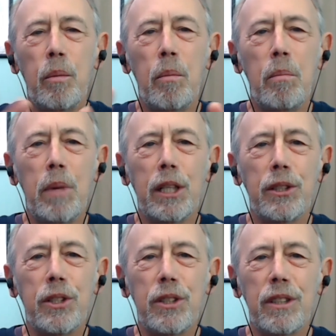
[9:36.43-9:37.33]

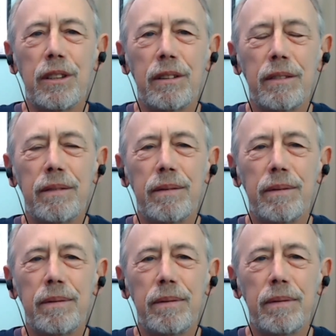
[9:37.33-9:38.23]
melts
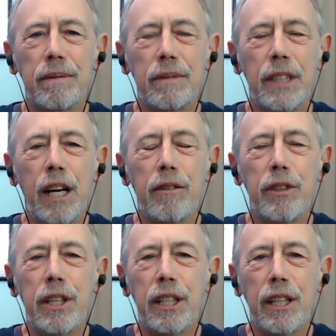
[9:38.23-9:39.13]

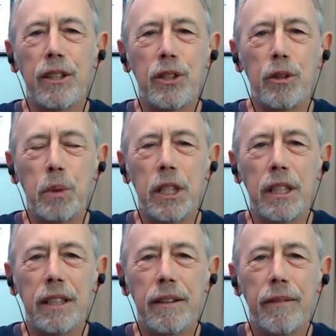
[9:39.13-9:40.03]
everything else
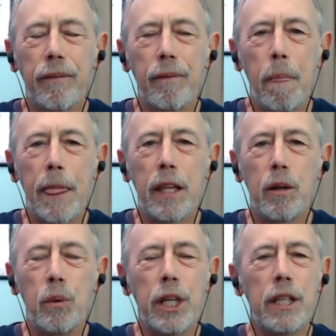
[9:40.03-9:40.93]
away.
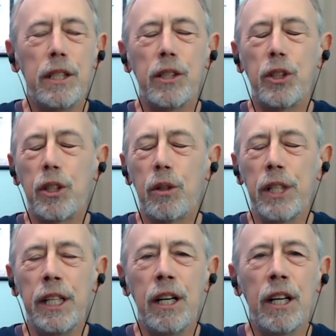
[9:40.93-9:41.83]
We can
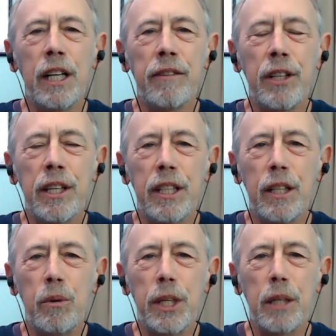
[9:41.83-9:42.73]
disagree on
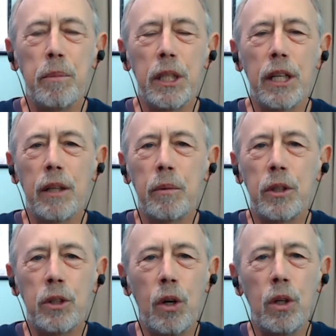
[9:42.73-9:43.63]
everything. We can be on
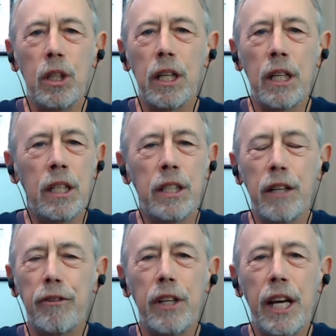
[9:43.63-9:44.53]
total
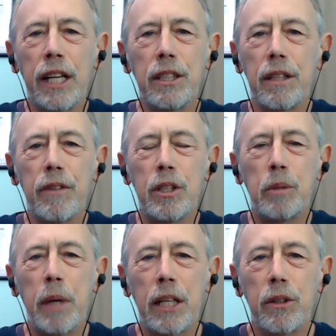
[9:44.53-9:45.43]
different ends of the
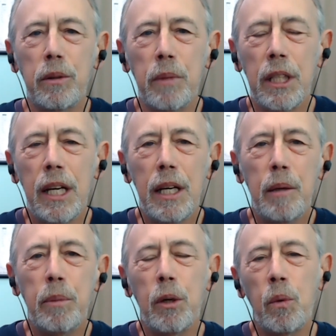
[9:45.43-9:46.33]
spectrum.
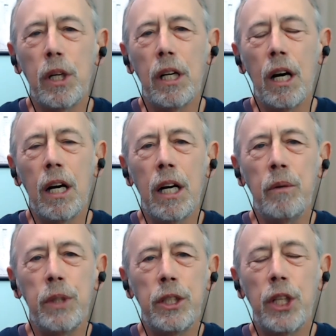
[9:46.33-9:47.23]
But when I
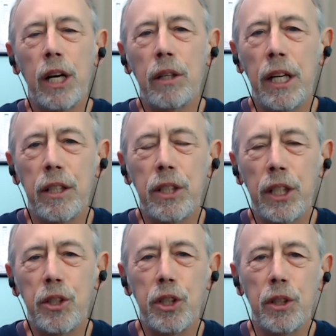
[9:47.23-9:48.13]
reach out and
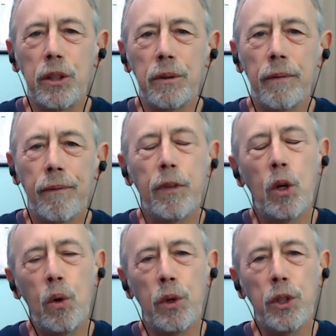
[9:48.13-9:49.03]
touch you,
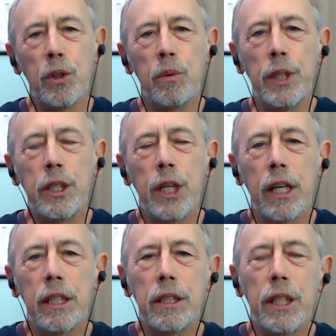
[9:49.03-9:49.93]
or you reach
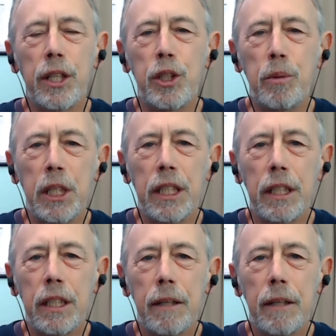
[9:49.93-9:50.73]
out and touch me,